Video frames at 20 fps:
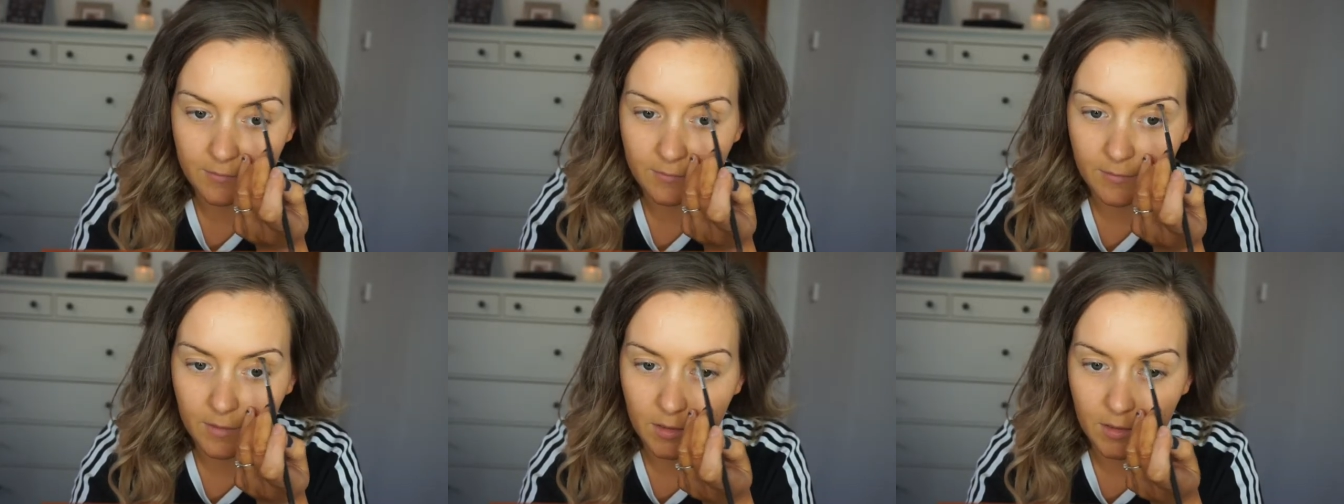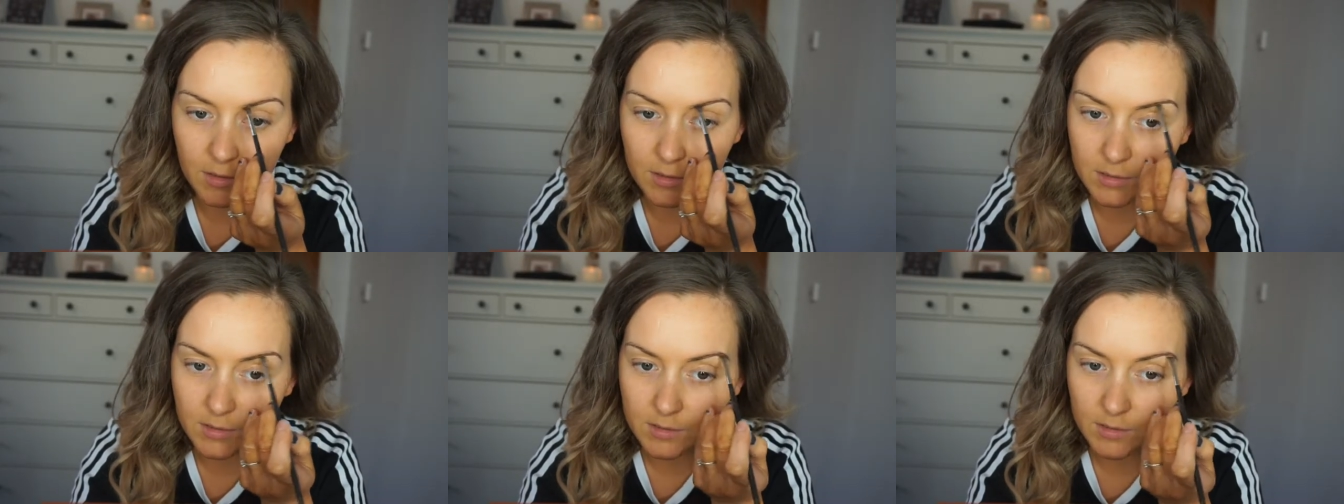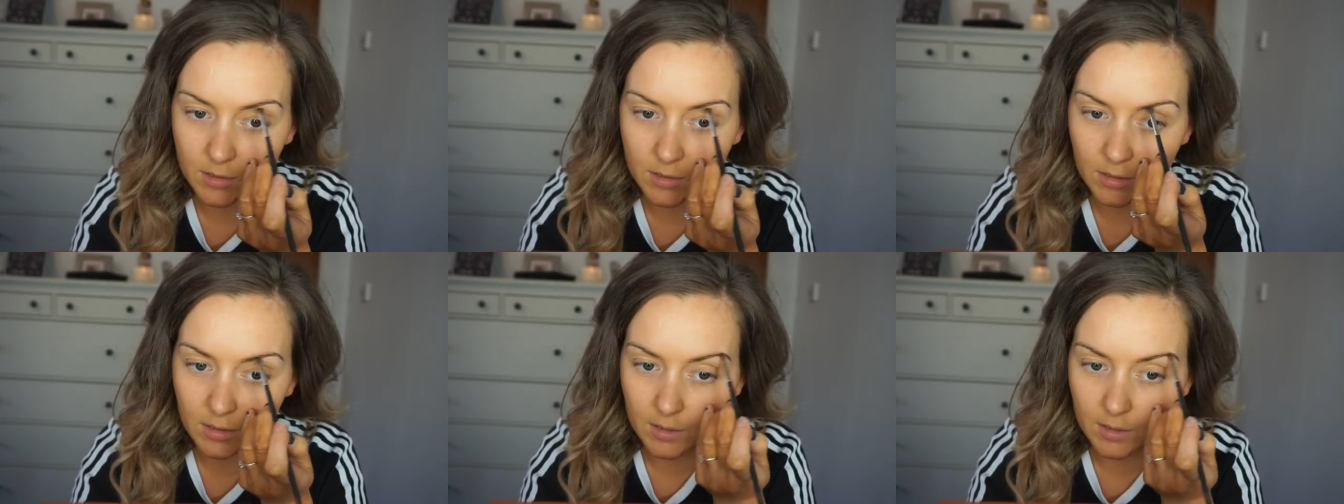first
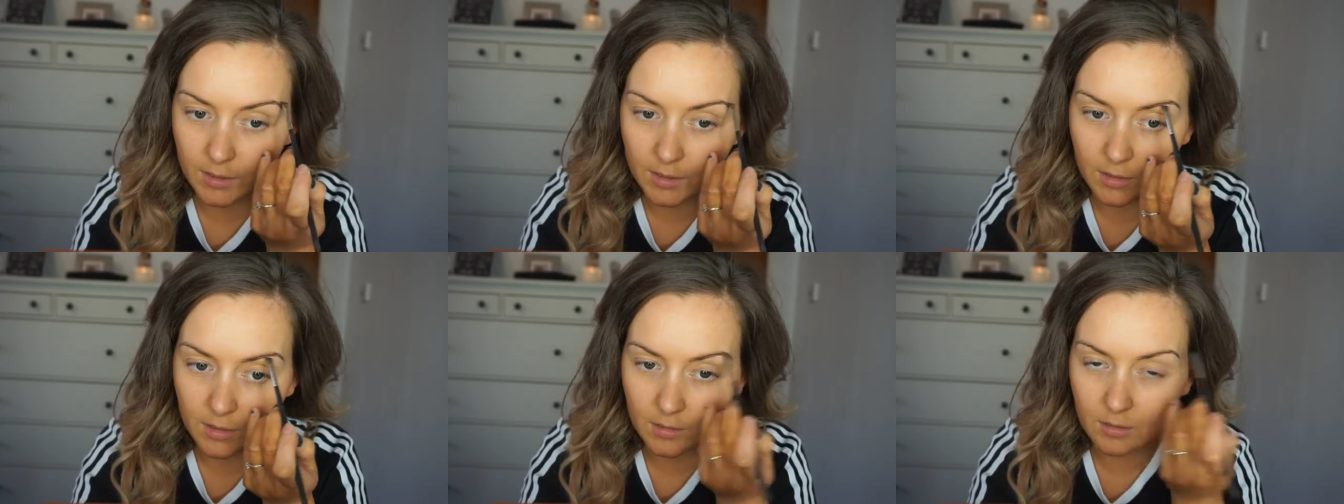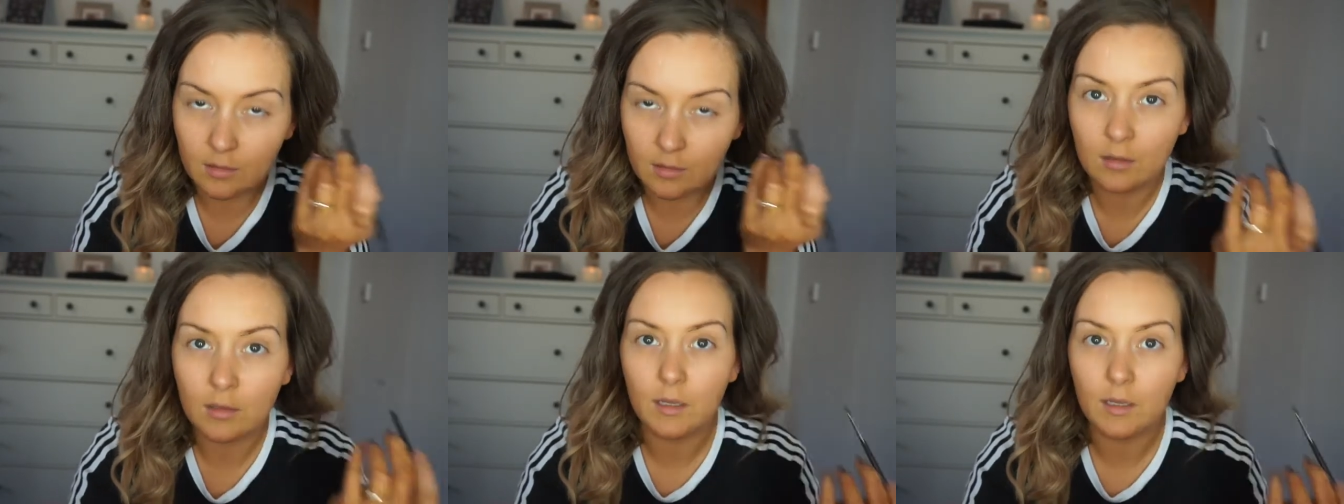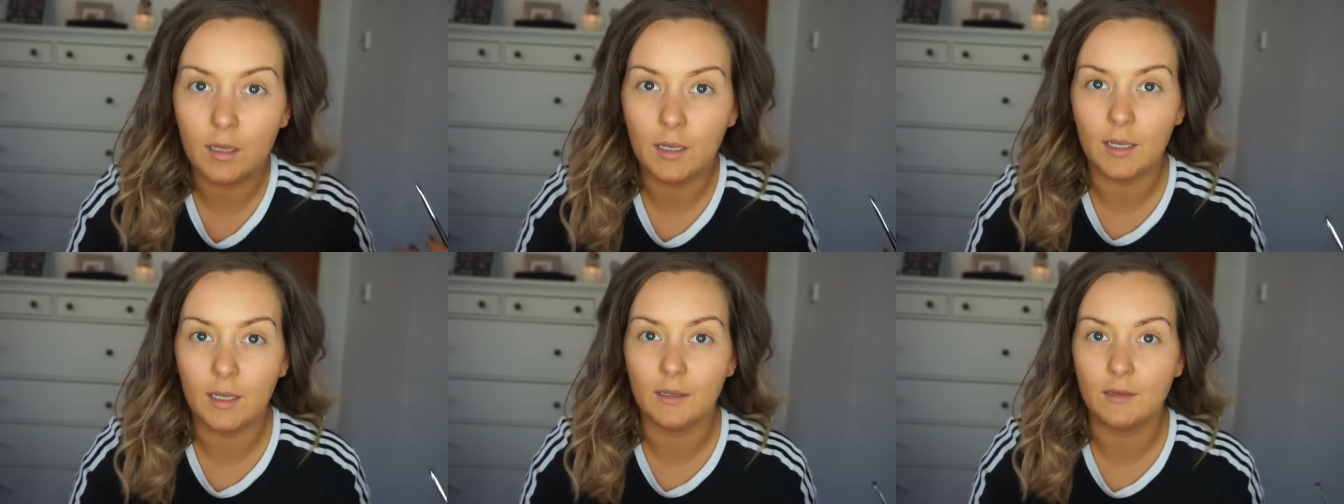line,
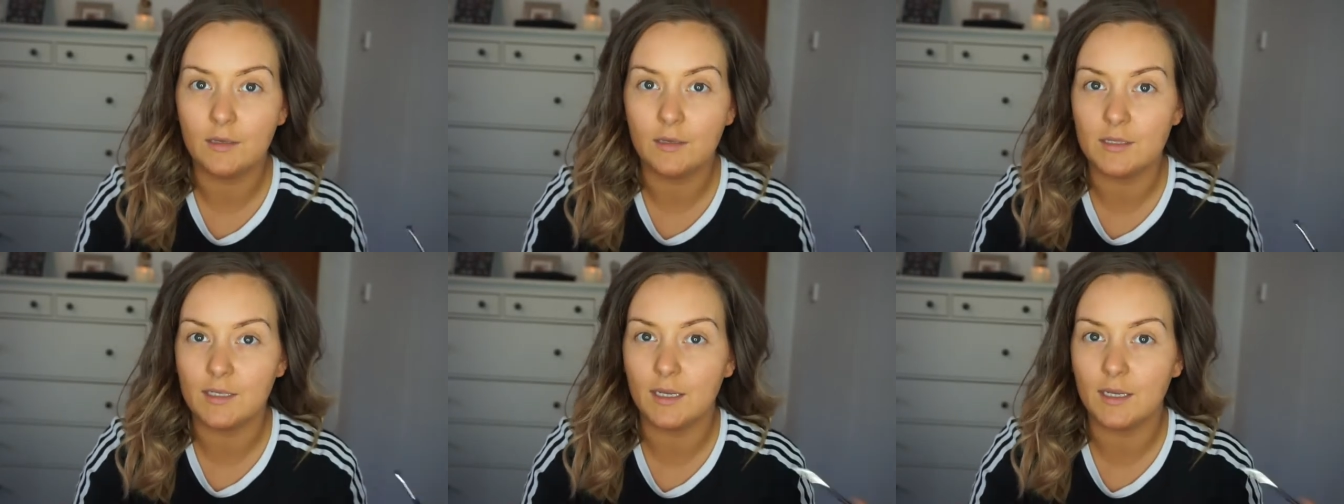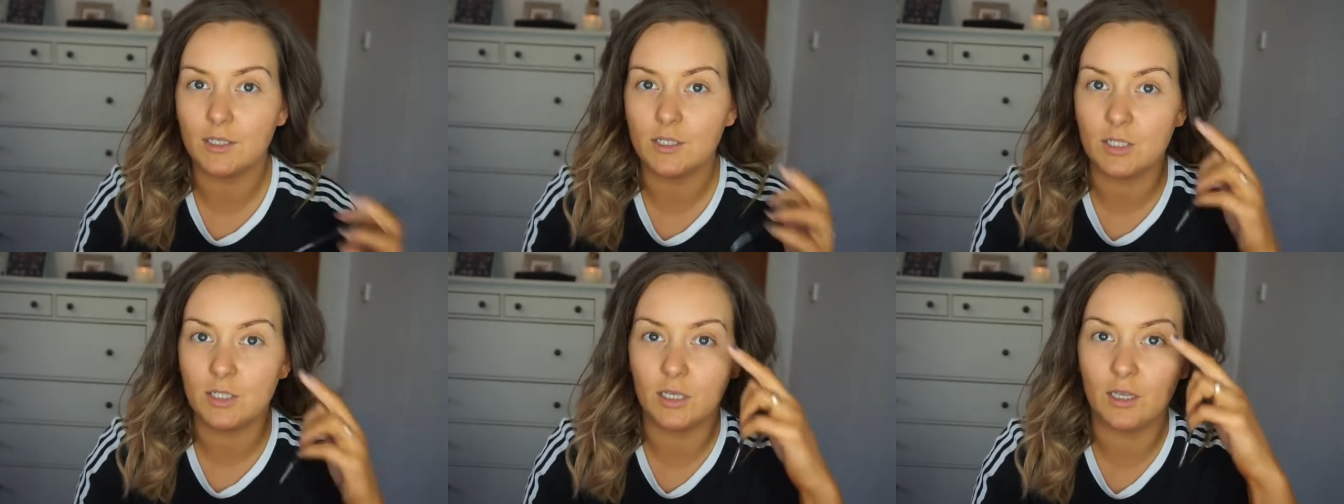it does actually